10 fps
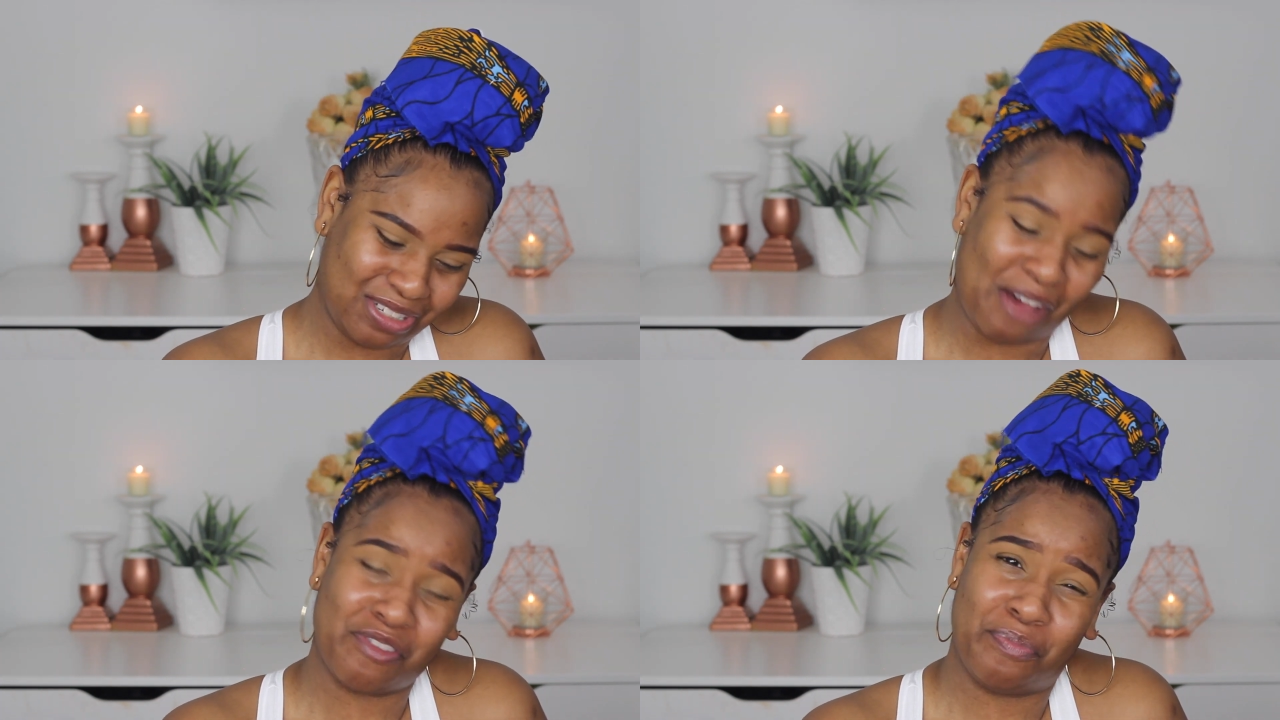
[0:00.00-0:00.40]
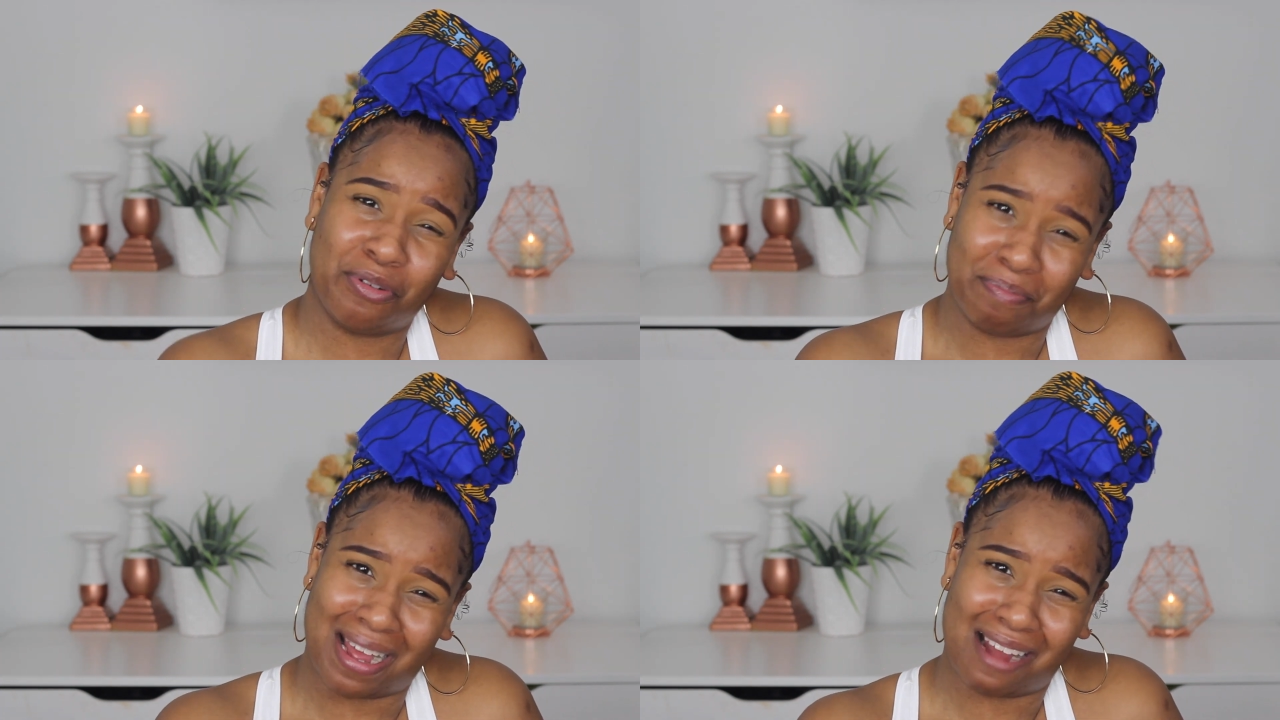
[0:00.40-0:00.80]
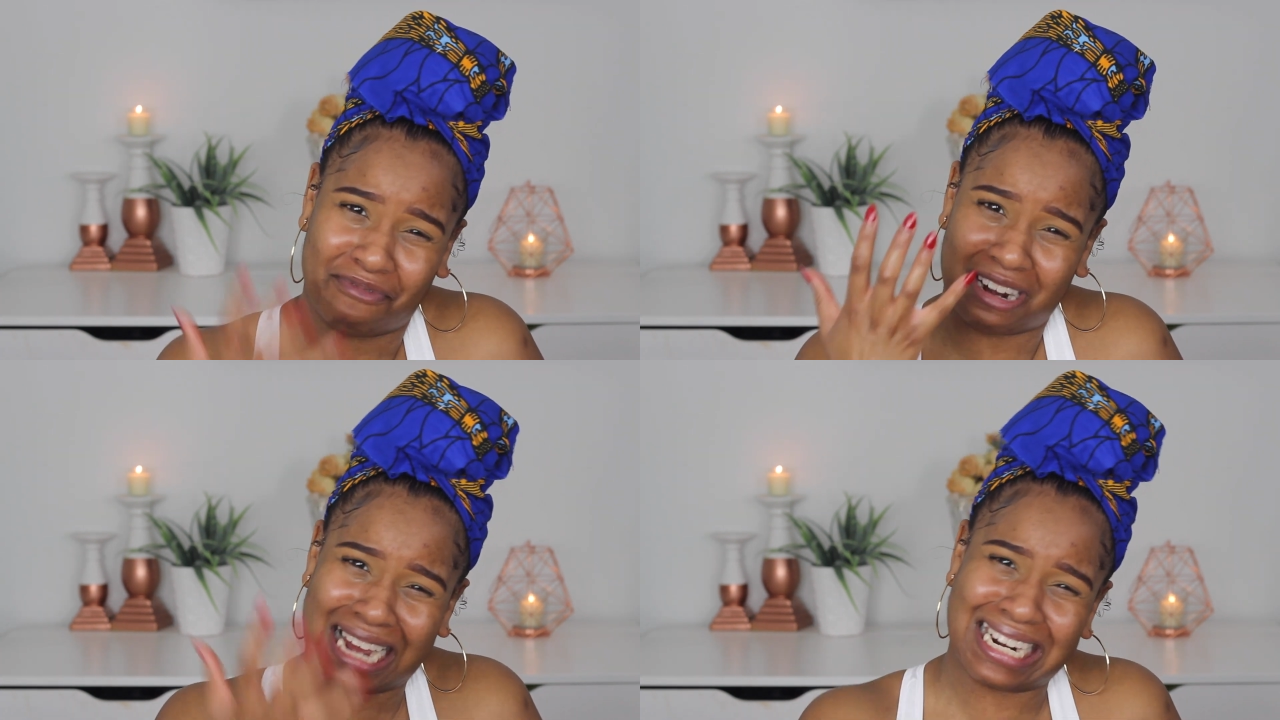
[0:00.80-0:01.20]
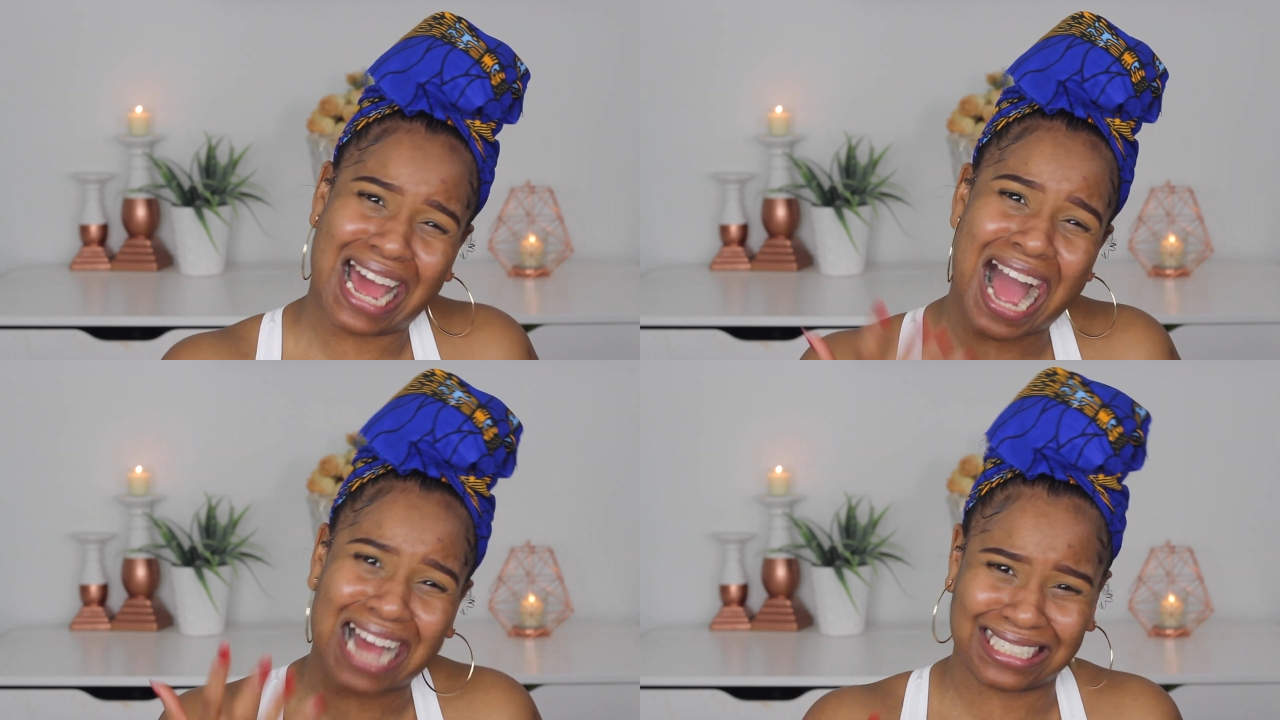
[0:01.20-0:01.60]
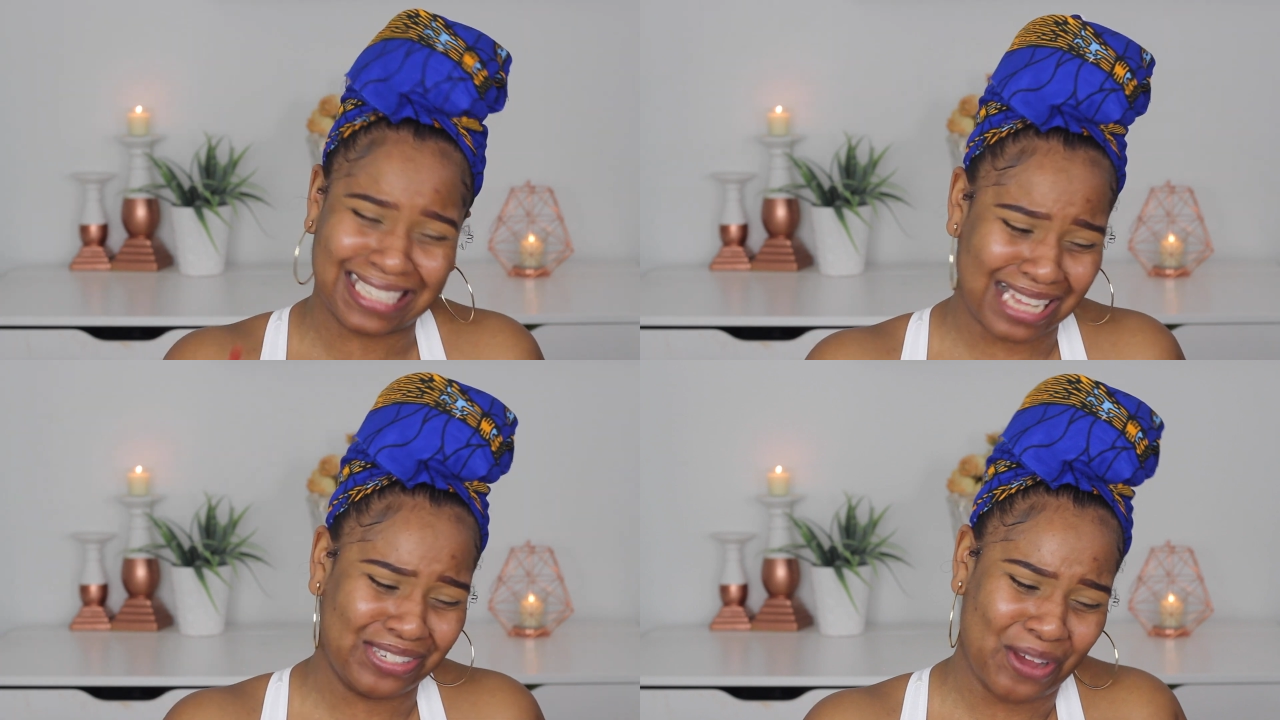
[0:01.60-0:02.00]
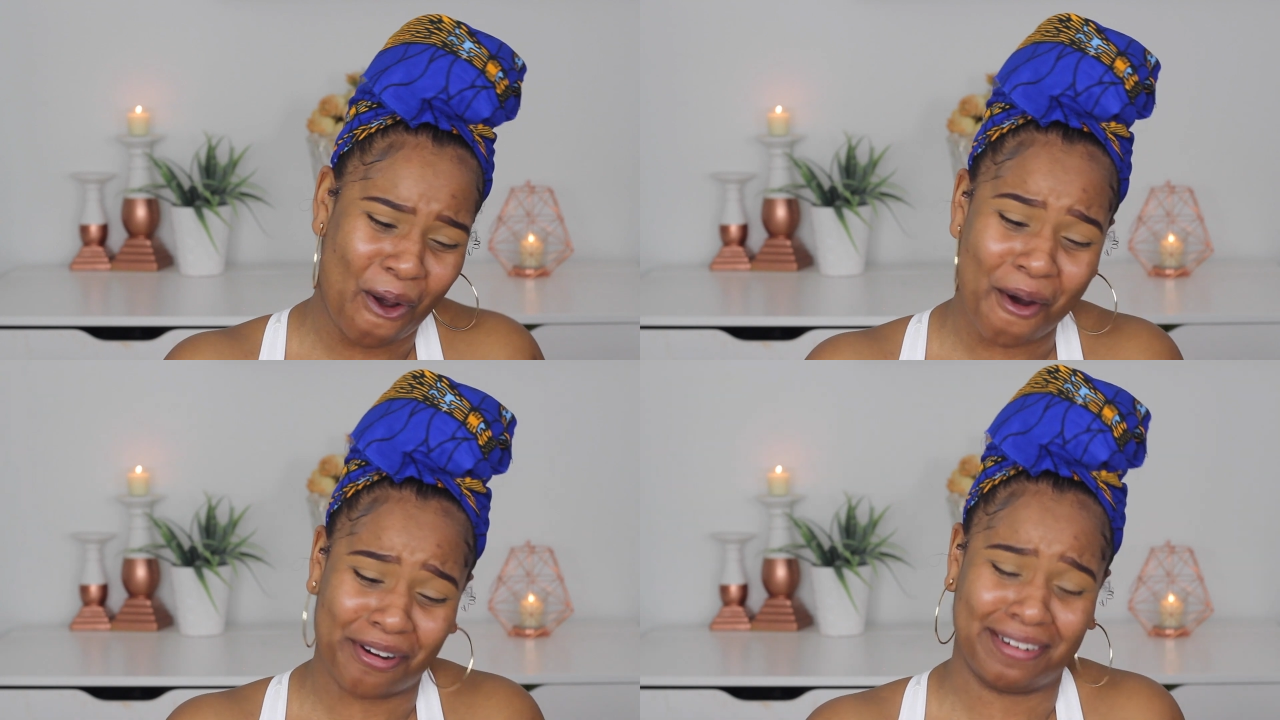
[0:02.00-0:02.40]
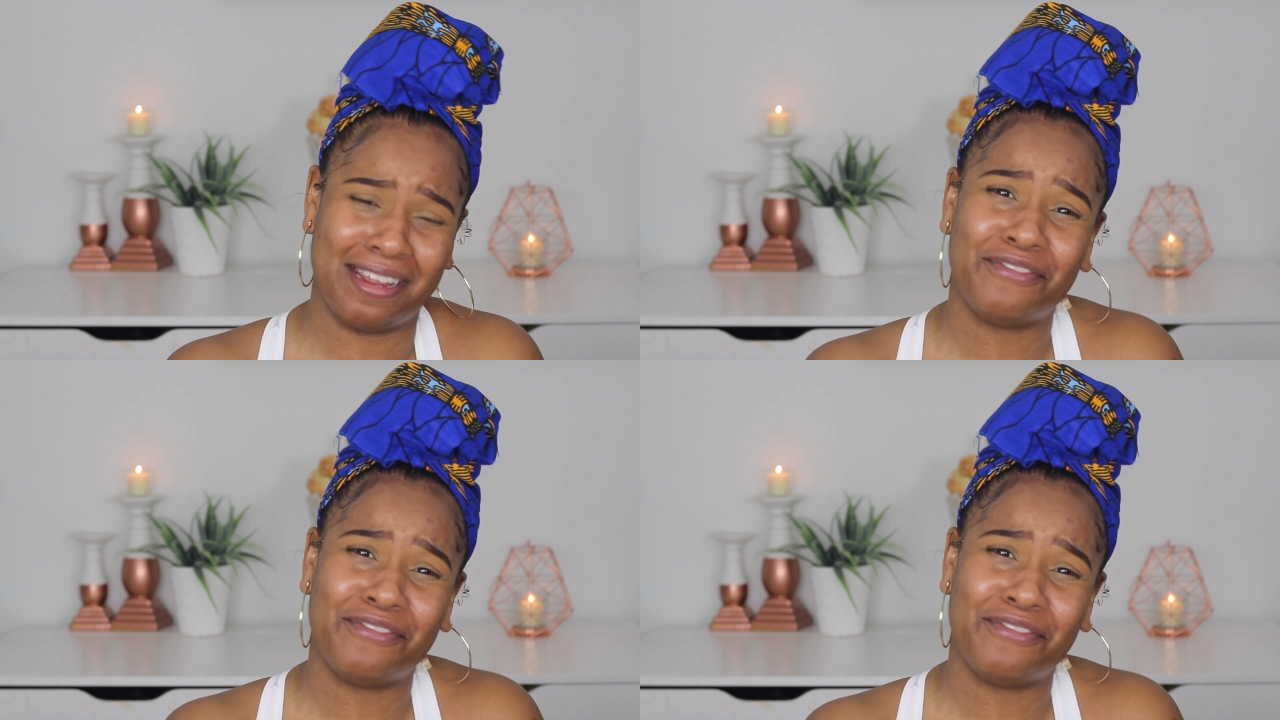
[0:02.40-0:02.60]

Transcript: so I have to put my African accent on.